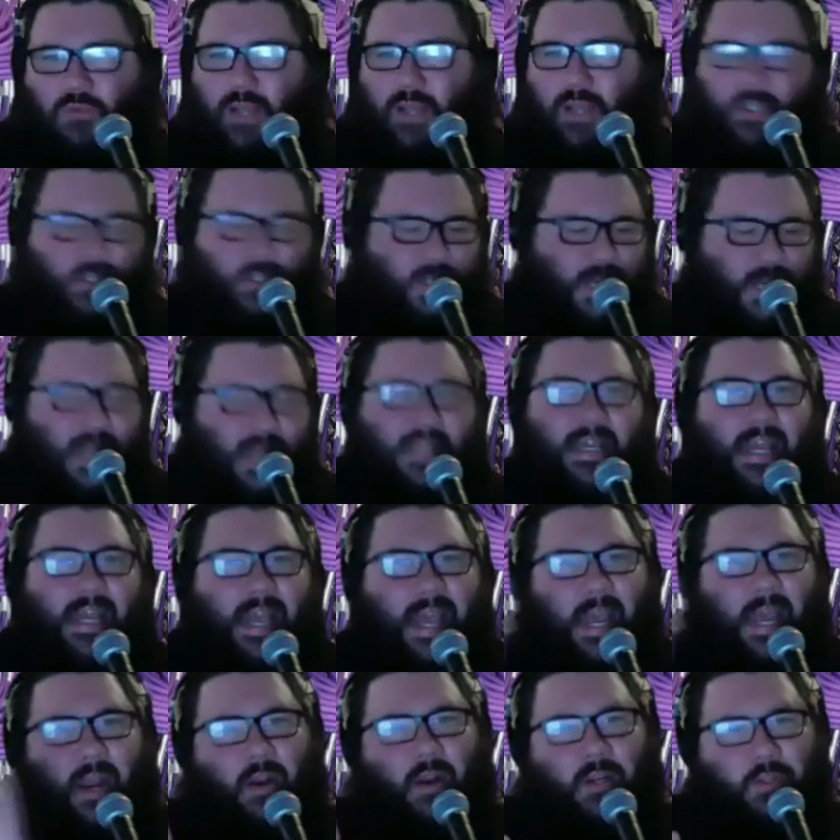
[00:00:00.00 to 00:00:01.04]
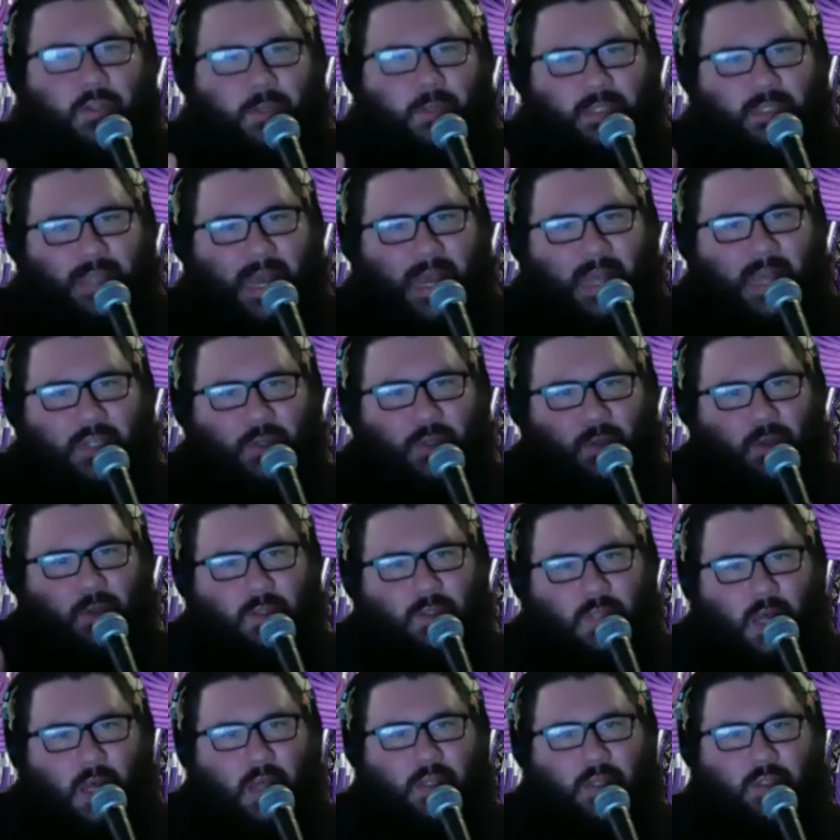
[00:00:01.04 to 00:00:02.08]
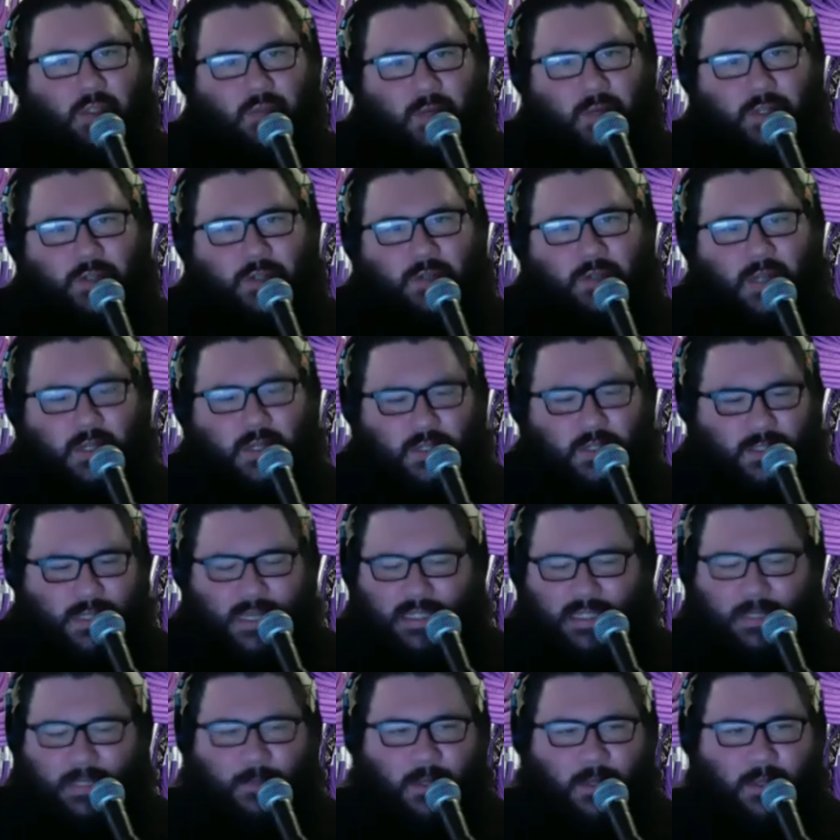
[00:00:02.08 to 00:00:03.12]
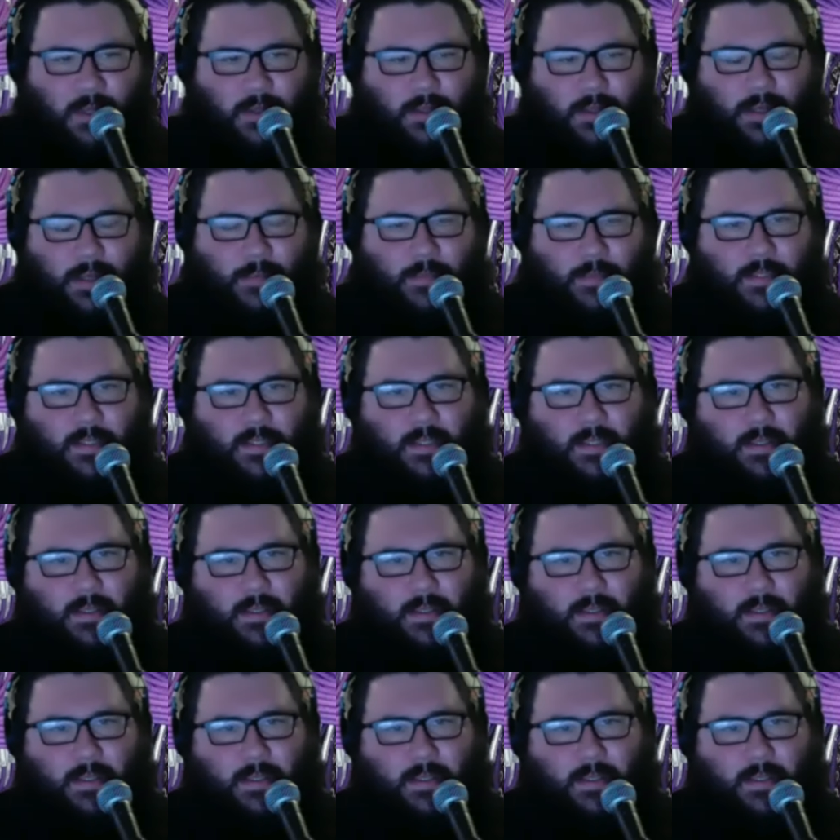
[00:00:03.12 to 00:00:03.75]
you got to get air into his actual lungs, Richard, not just kiss him on the lips.